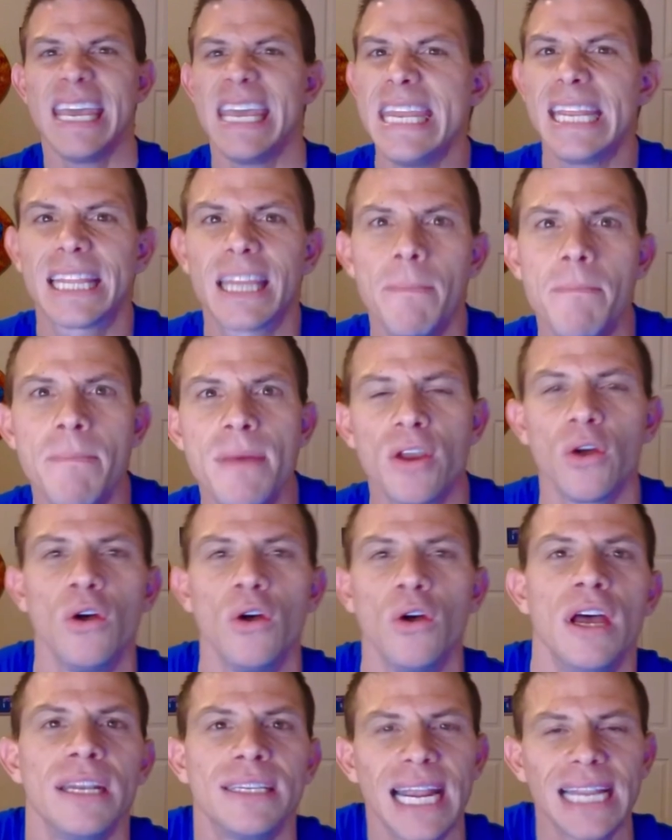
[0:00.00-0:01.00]
Eat at the
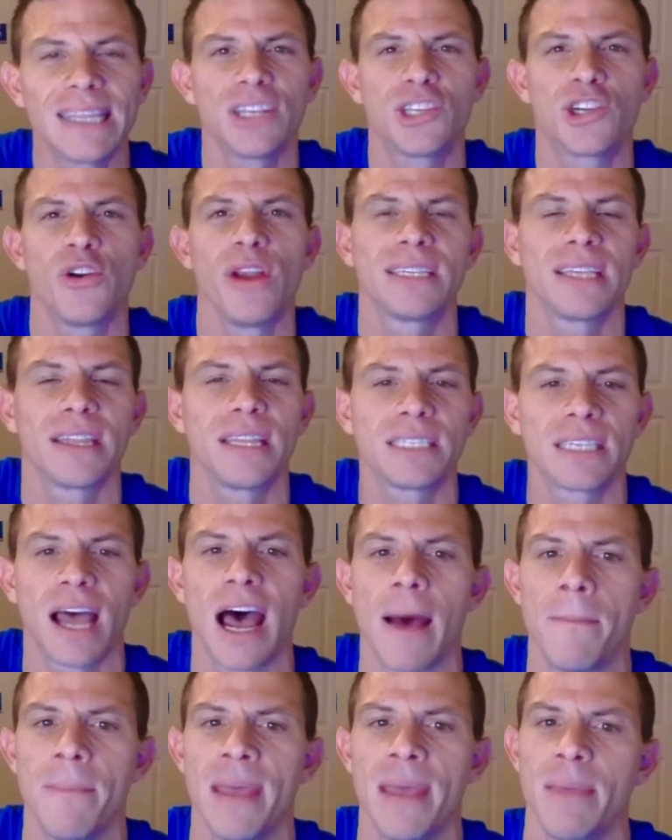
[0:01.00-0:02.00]
middle, take the drinks at the
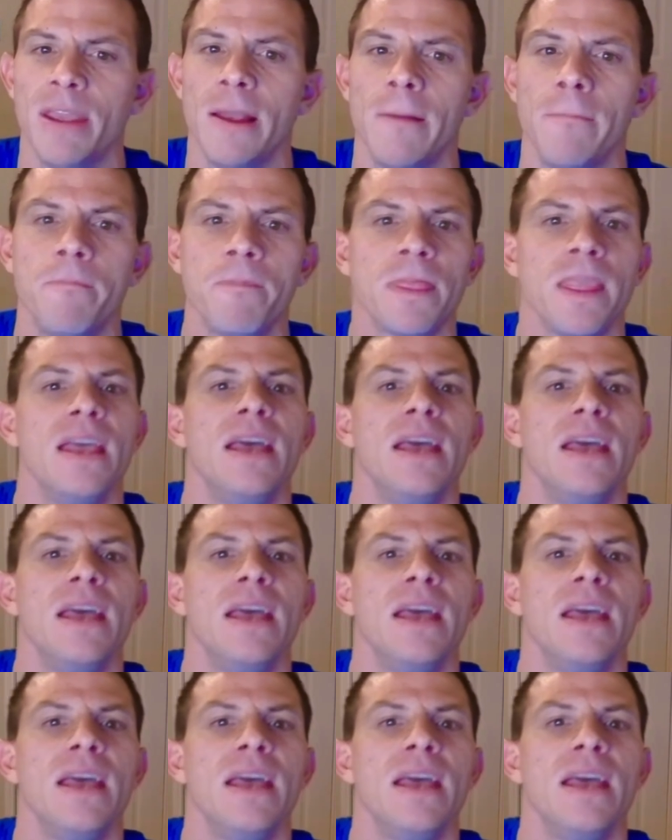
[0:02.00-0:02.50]
top, baby.